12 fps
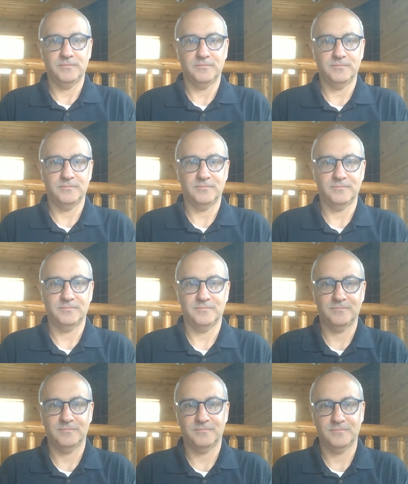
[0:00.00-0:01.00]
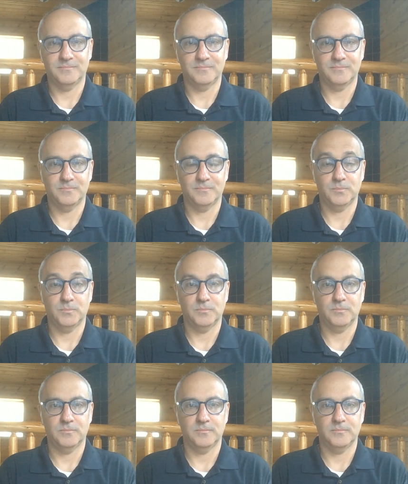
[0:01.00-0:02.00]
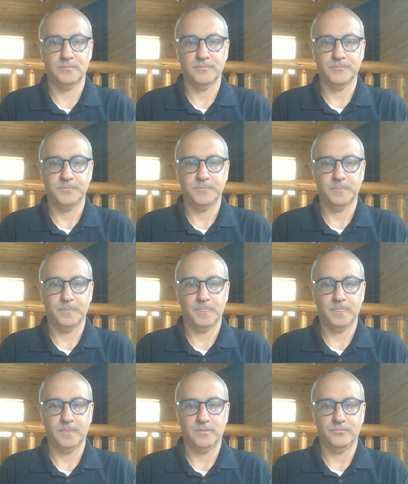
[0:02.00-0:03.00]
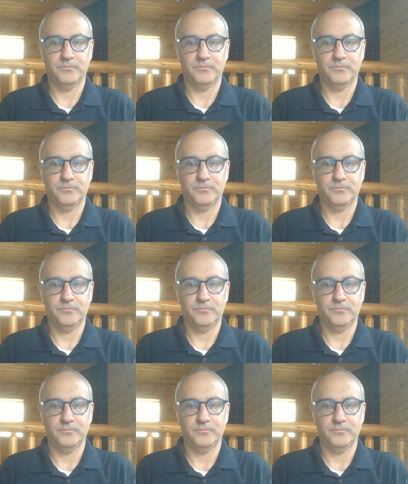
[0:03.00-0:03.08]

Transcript: Nothing is said.